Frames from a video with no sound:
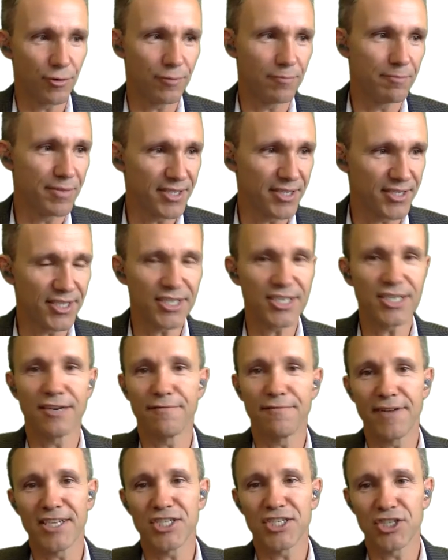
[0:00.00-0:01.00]
or business
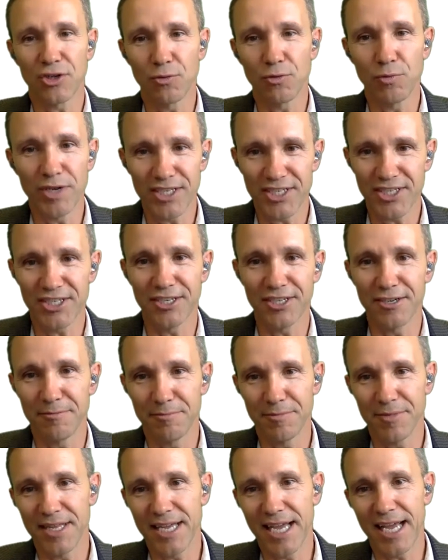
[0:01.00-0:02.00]
conventional
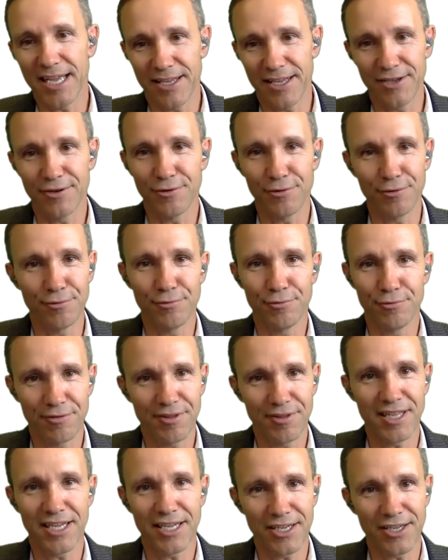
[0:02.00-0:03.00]
wisdom that you
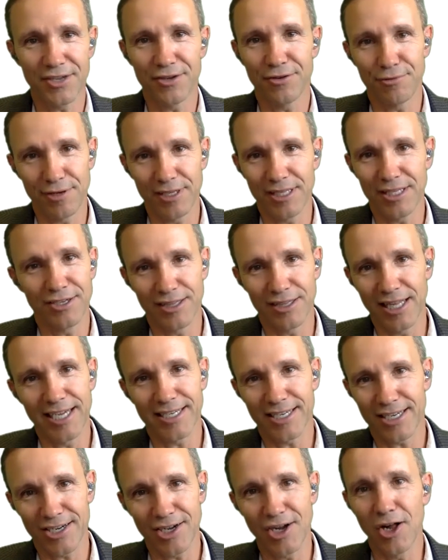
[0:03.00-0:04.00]
think you'd like
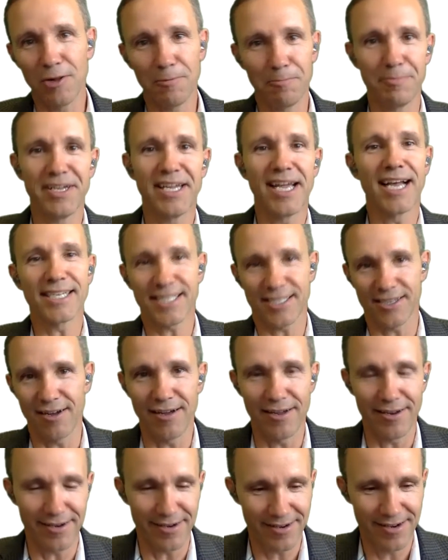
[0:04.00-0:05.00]
to call BS
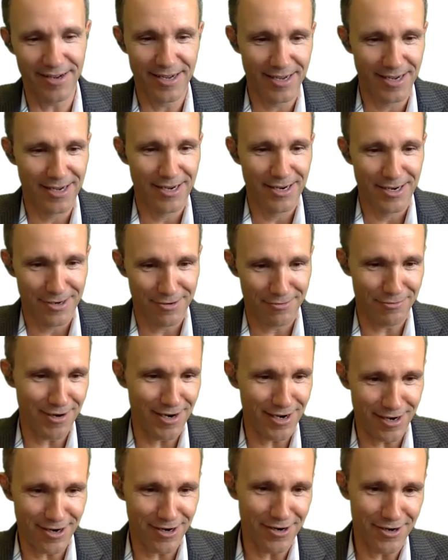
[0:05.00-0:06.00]
on,
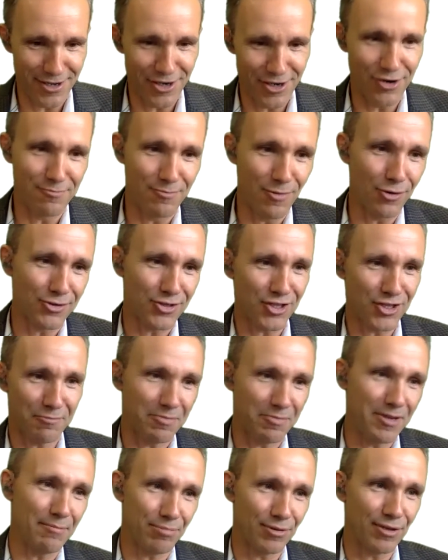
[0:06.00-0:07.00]
where most of the
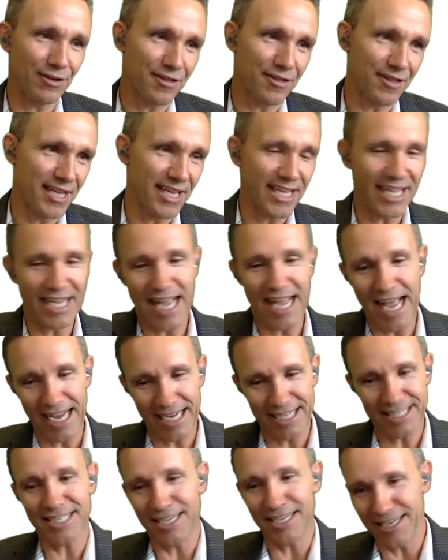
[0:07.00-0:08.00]
people are thinking
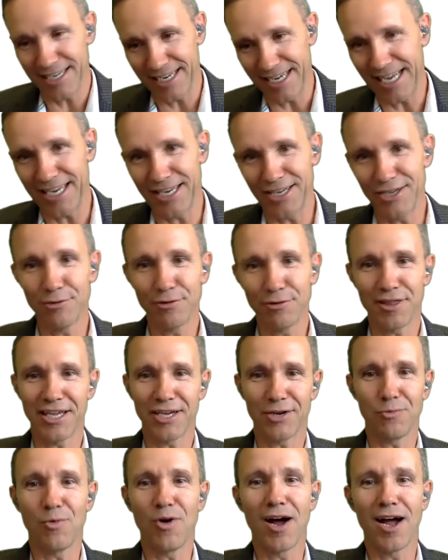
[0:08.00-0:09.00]
X and you
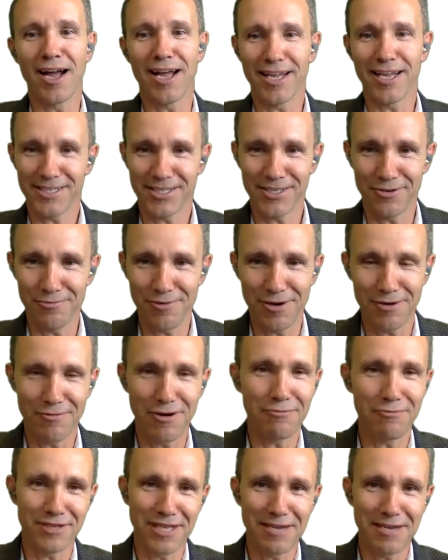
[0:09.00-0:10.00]
think Y. So
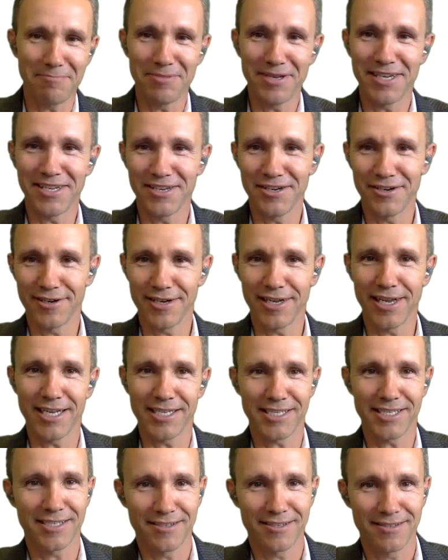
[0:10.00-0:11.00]
what would that be in your
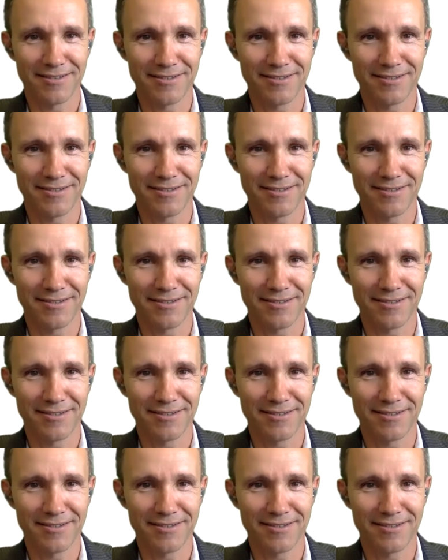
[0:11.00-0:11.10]
case?